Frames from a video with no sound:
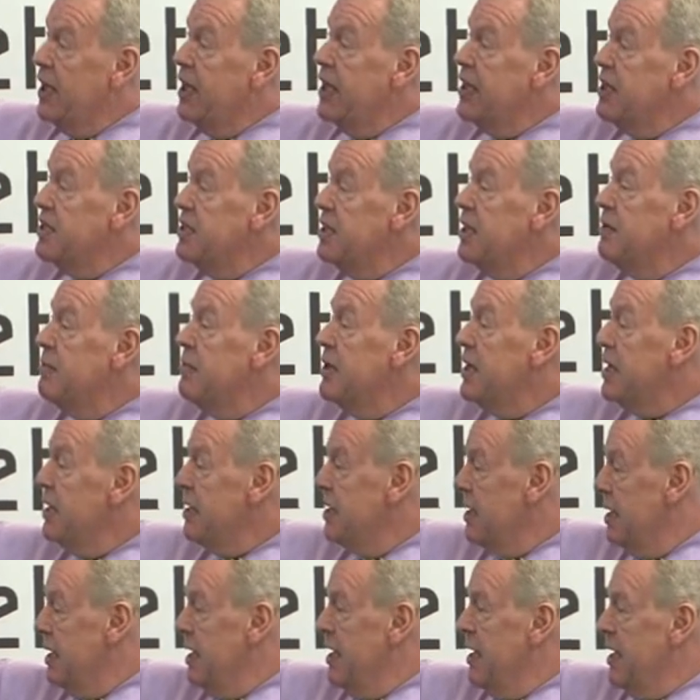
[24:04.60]
niacinamide,
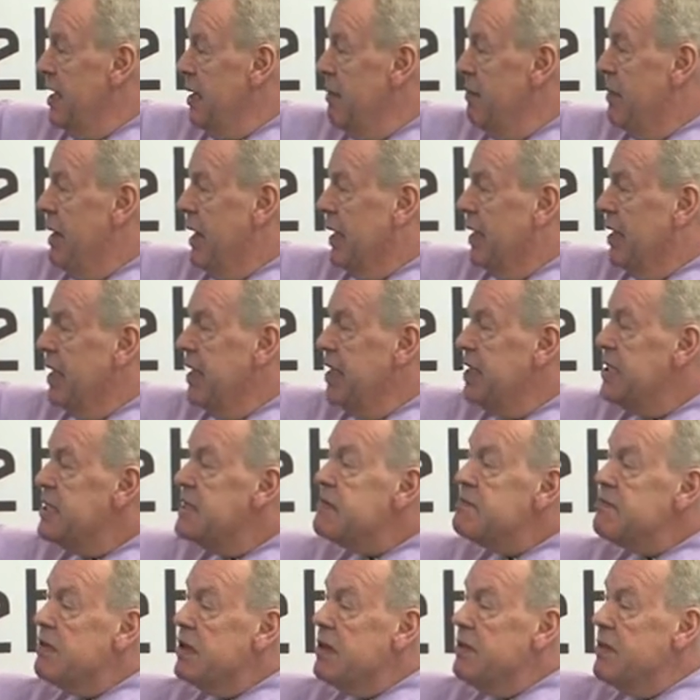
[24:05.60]

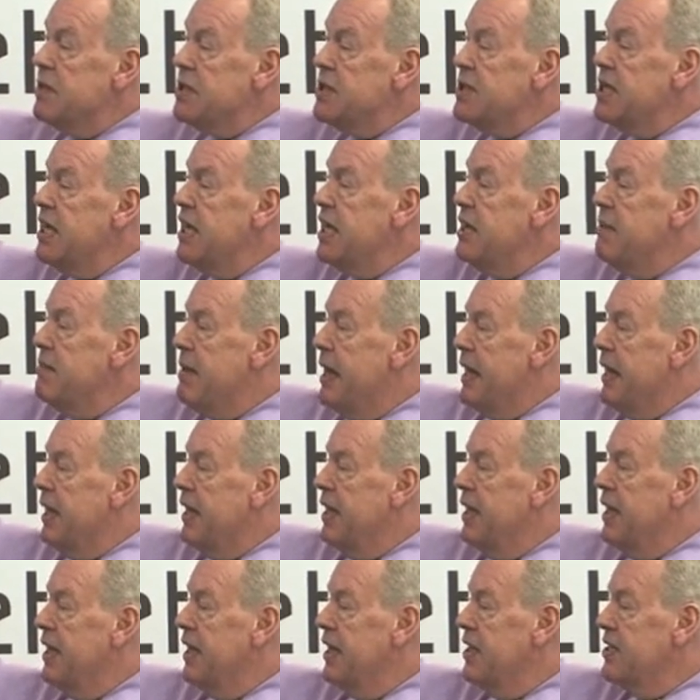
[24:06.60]
magnesium, vitamin C,
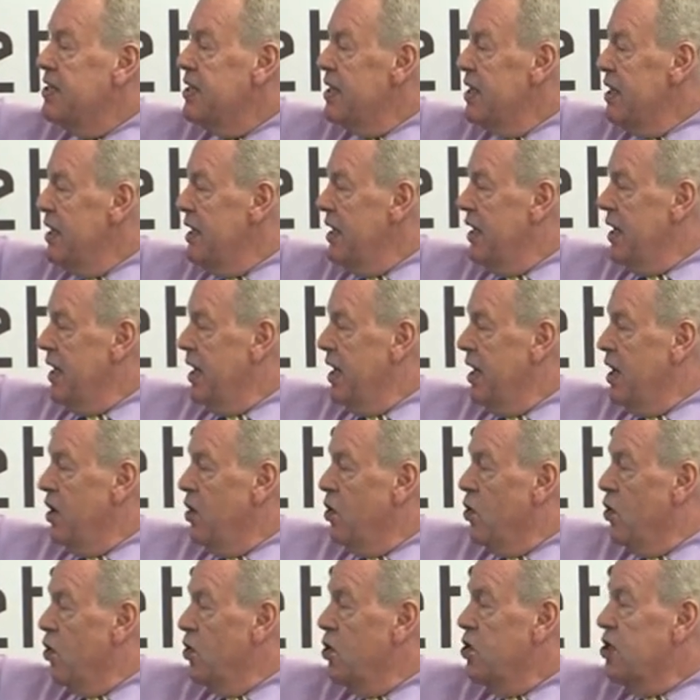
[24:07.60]
manganese,
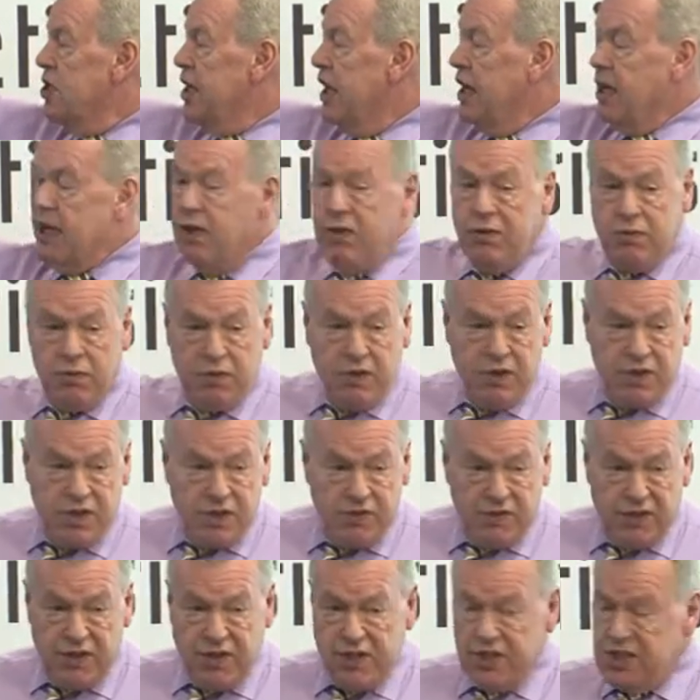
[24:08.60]
horsetail
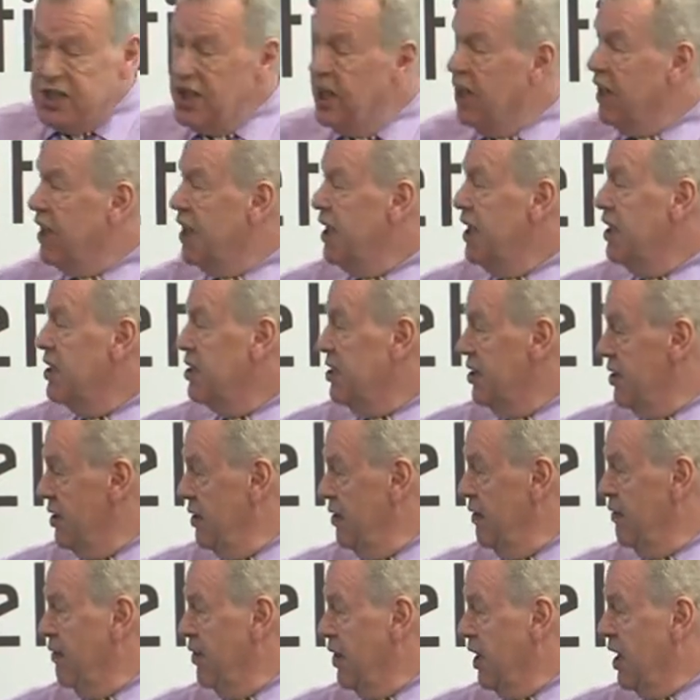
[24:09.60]
for the silica
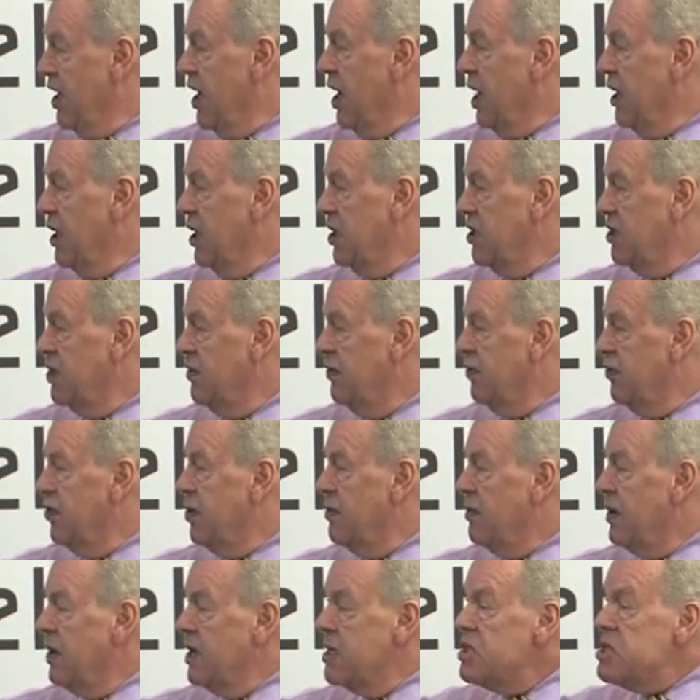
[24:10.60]
for the cartilage to
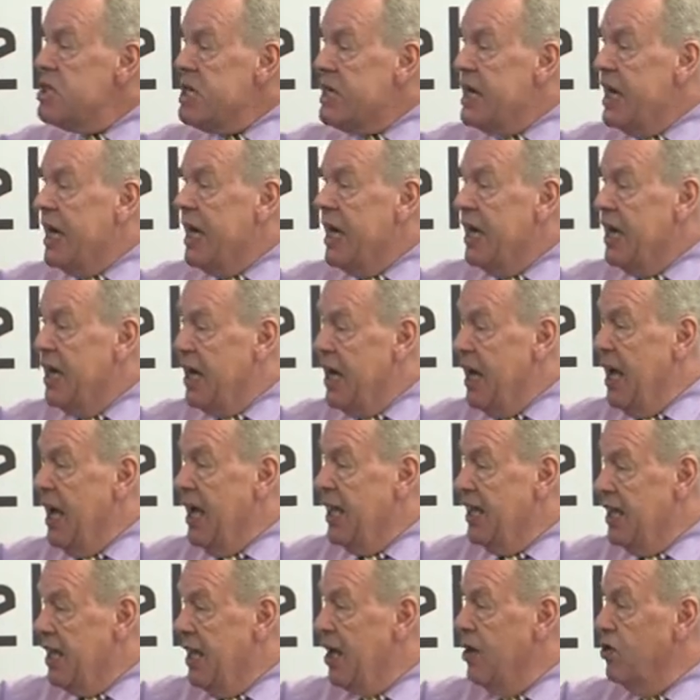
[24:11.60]
form on,
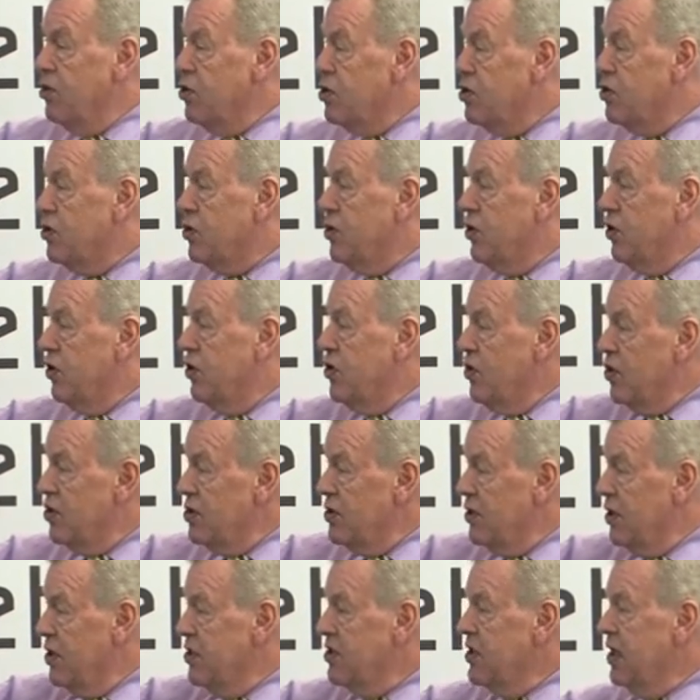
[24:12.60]
and the oat straw, of
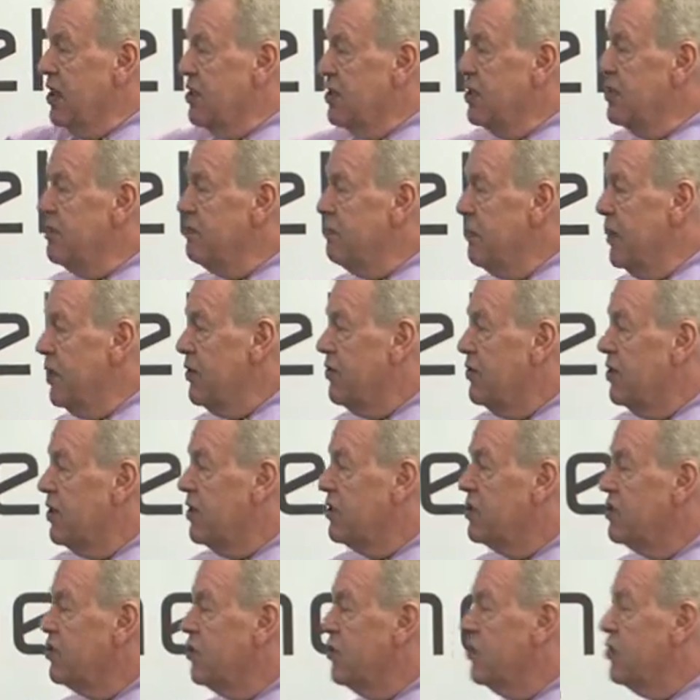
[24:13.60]
course, because that's both the
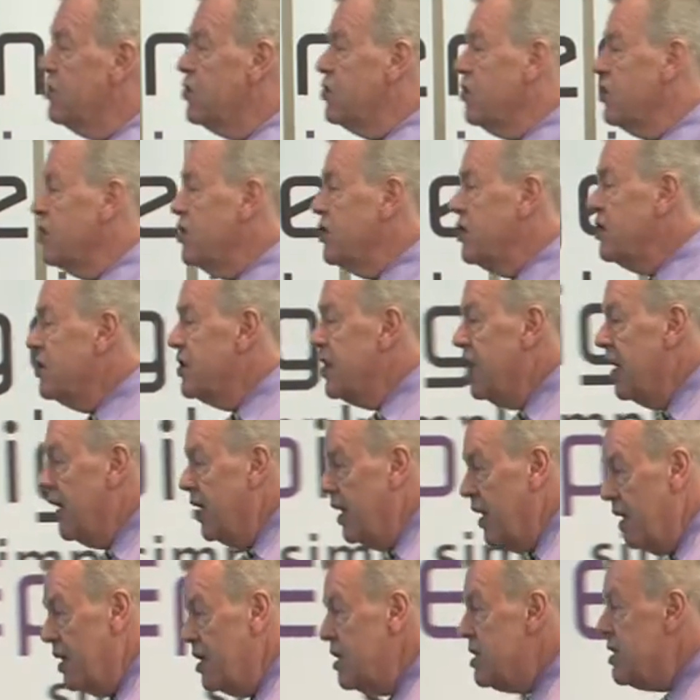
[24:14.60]
sources of
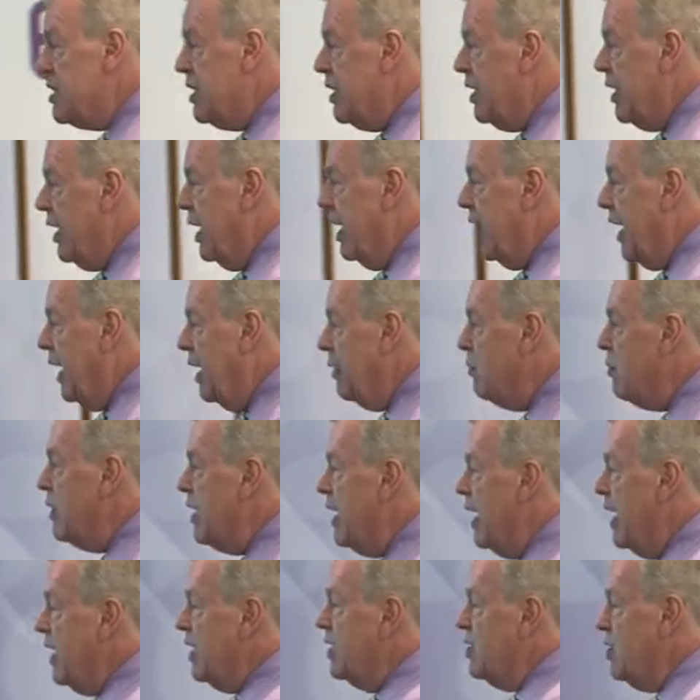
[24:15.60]
silica. And we
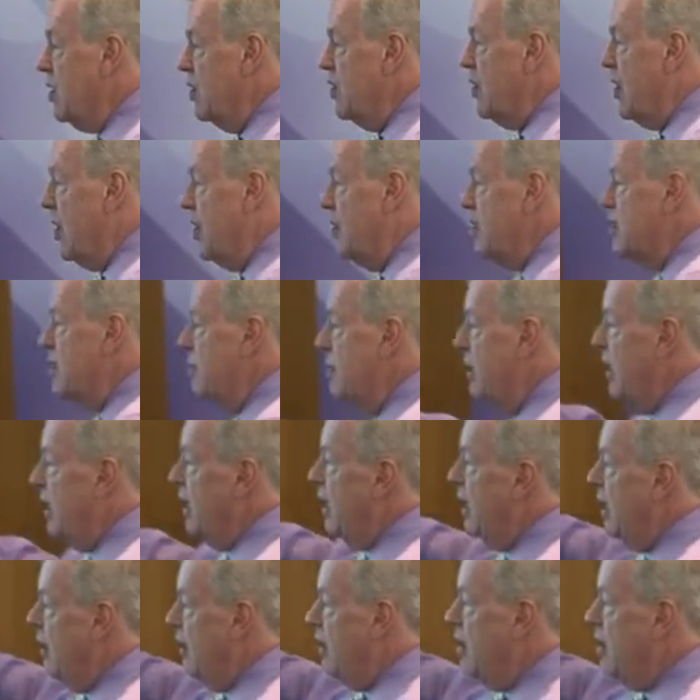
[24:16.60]
add glucosamine and